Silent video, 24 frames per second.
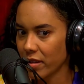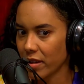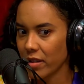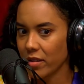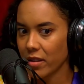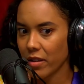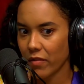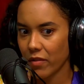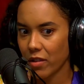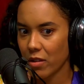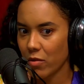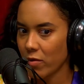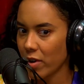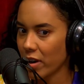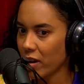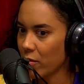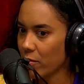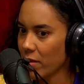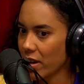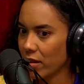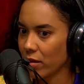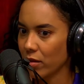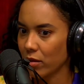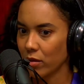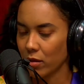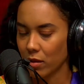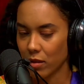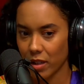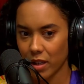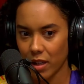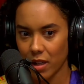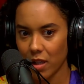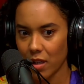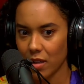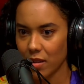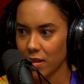I definitely recommend
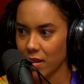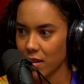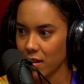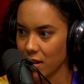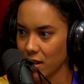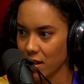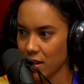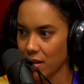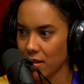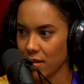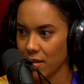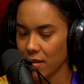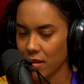looking into these.